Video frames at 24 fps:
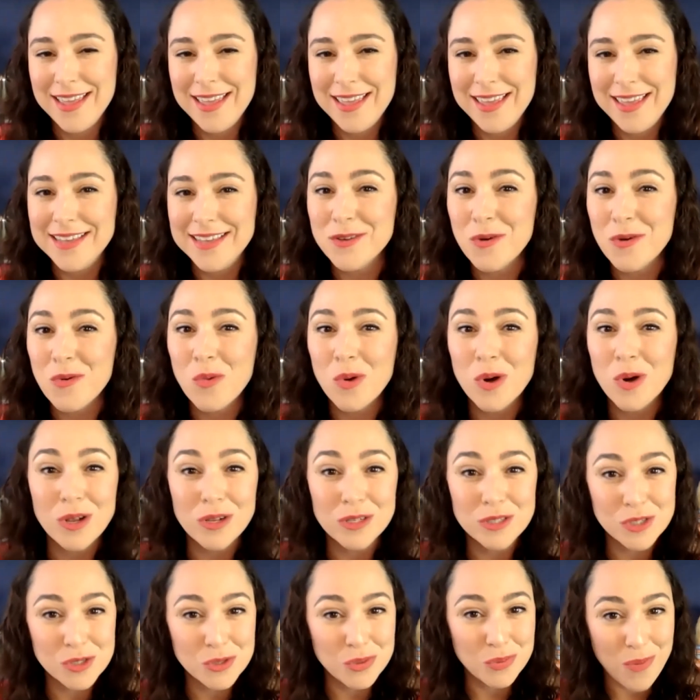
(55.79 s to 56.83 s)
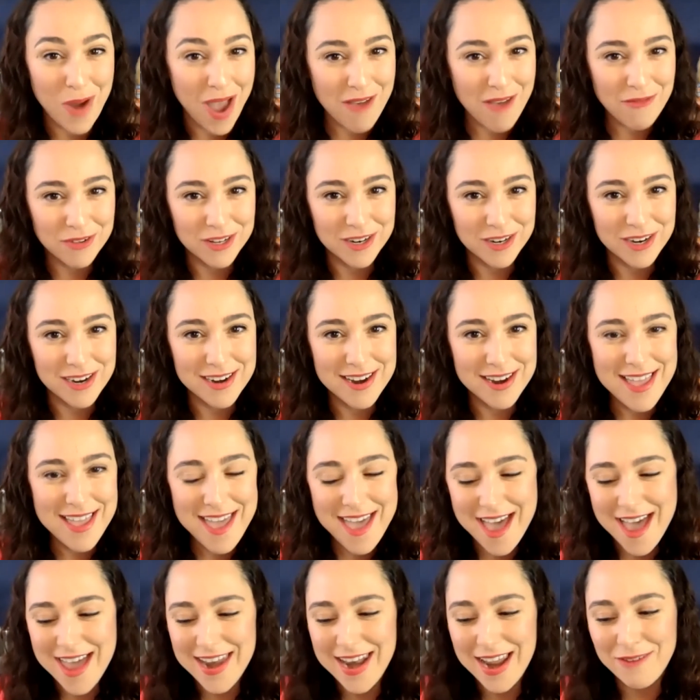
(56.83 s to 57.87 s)
He's a world traveler,
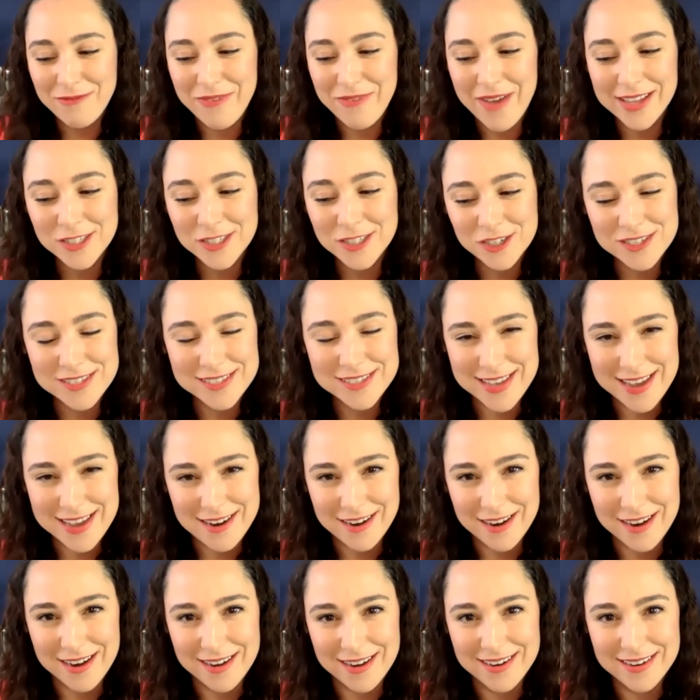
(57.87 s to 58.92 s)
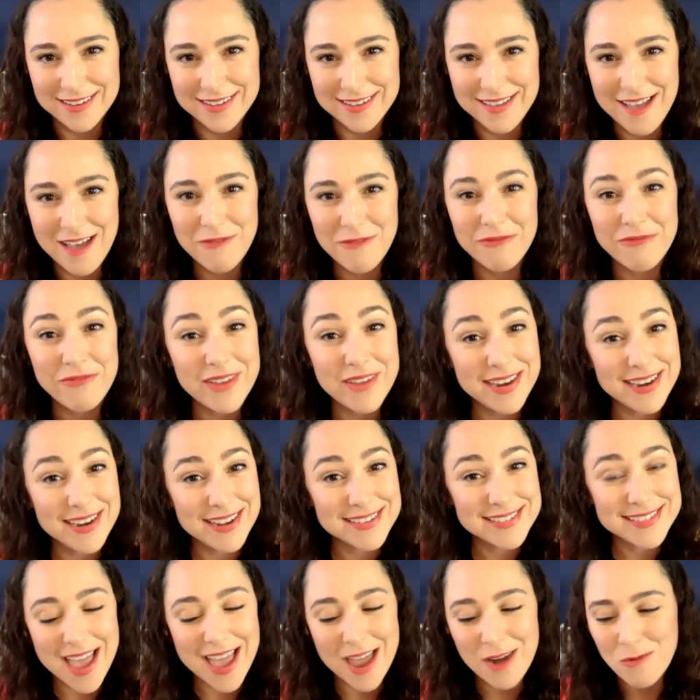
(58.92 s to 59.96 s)
an adventure seeker, a
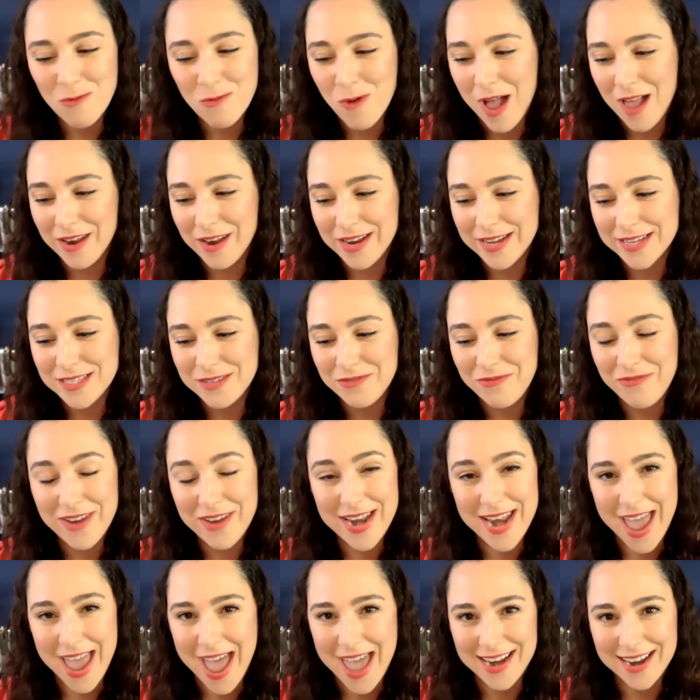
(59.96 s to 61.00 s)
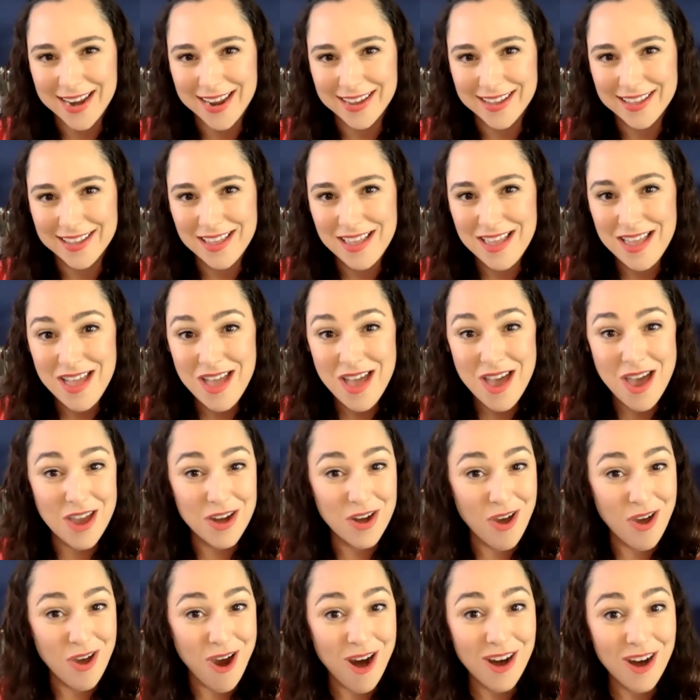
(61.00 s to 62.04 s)
fitness and wellness fanatic,
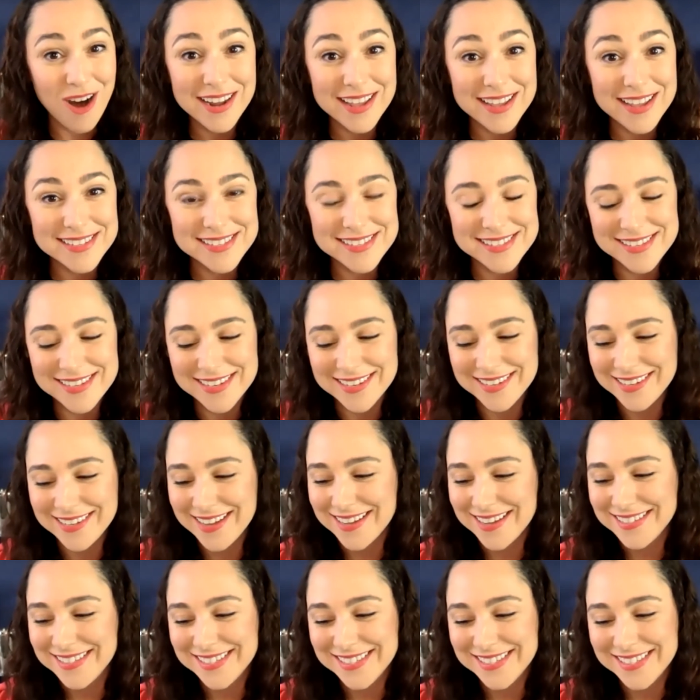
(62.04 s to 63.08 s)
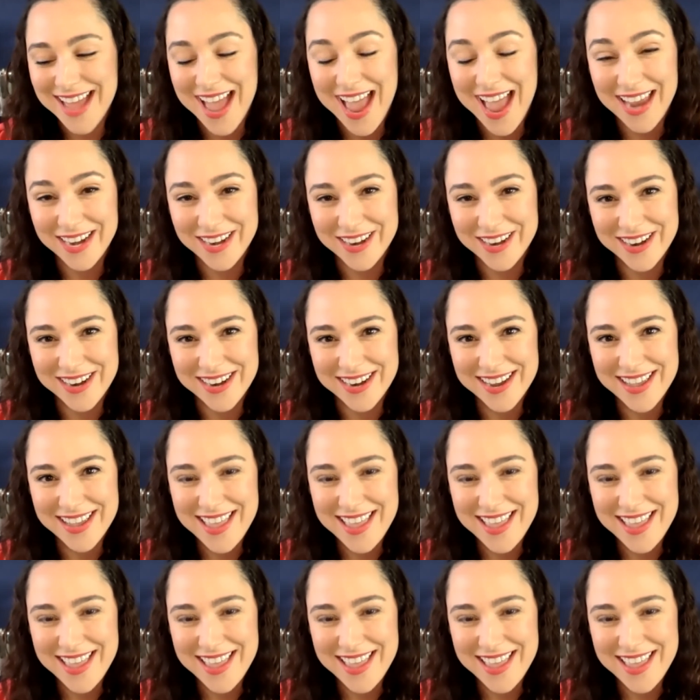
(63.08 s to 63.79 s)
an artist, a designer,